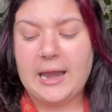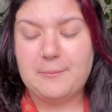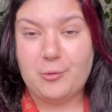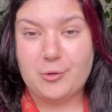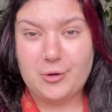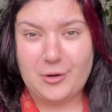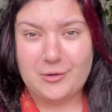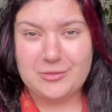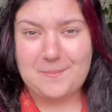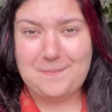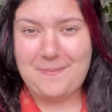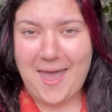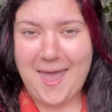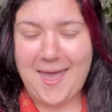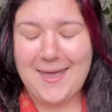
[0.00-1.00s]
put it on the
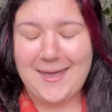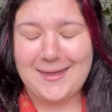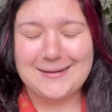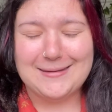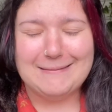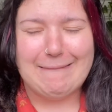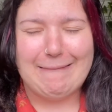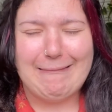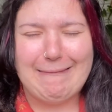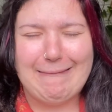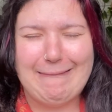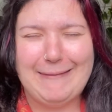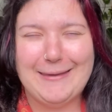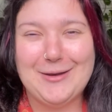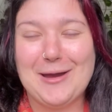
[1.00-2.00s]
bed.
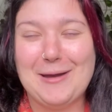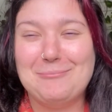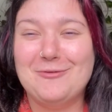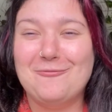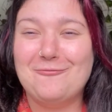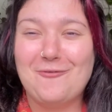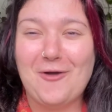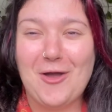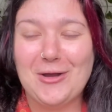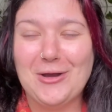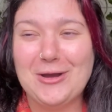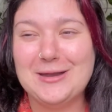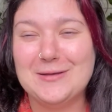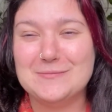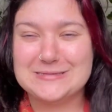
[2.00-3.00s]
I grabbed the
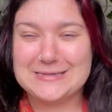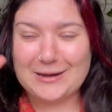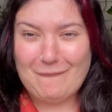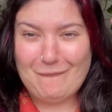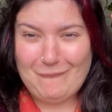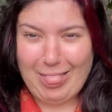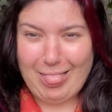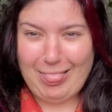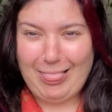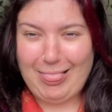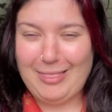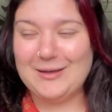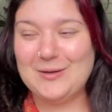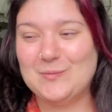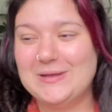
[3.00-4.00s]
phone, it was
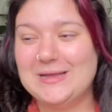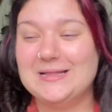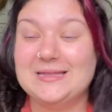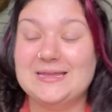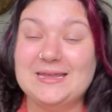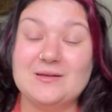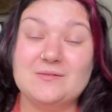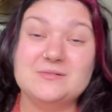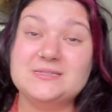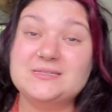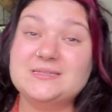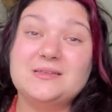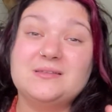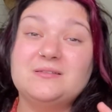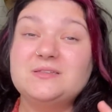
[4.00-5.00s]
wiggling. It
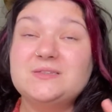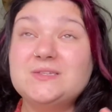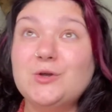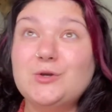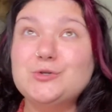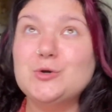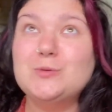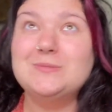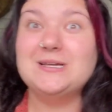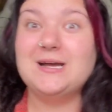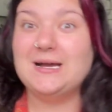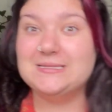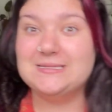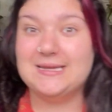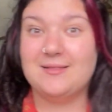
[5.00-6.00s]
was so
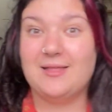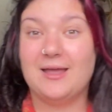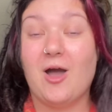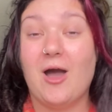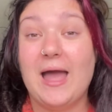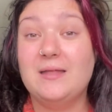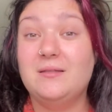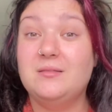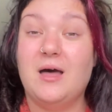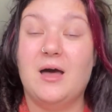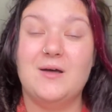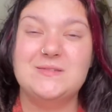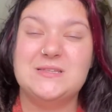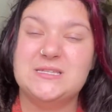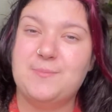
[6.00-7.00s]
traumatizing. I
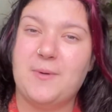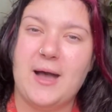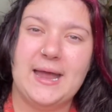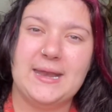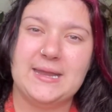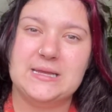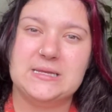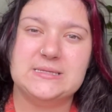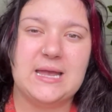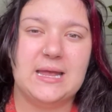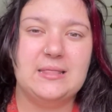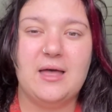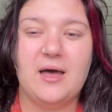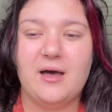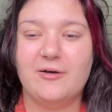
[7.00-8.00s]
love spiders, I
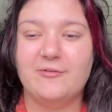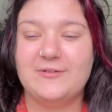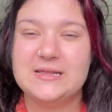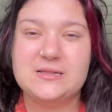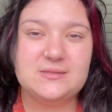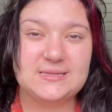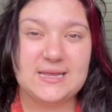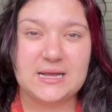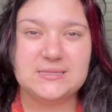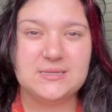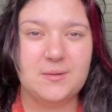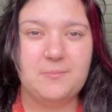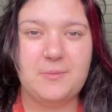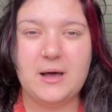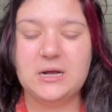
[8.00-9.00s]
love insects
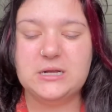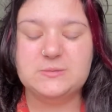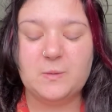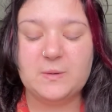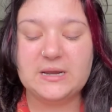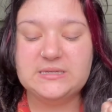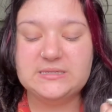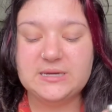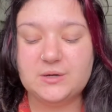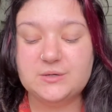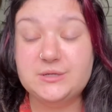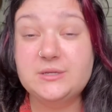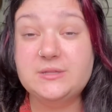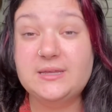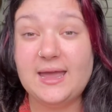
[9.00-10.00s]
and bugs, but when I tell
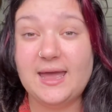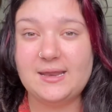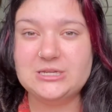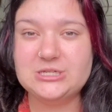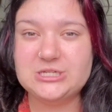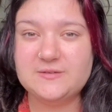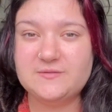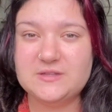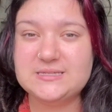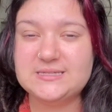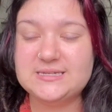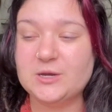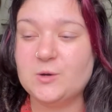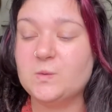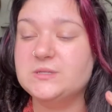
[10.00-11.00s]
you the energy of this
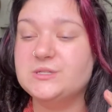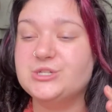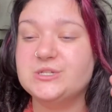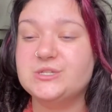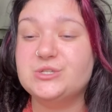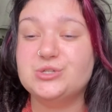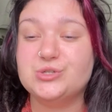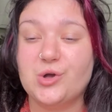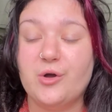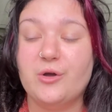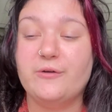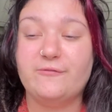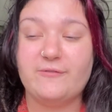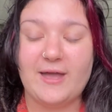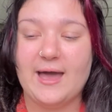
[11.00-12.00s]
tick was just
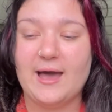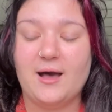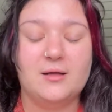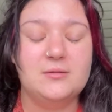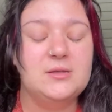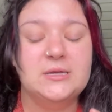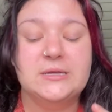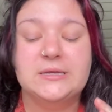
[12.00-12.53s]
so foul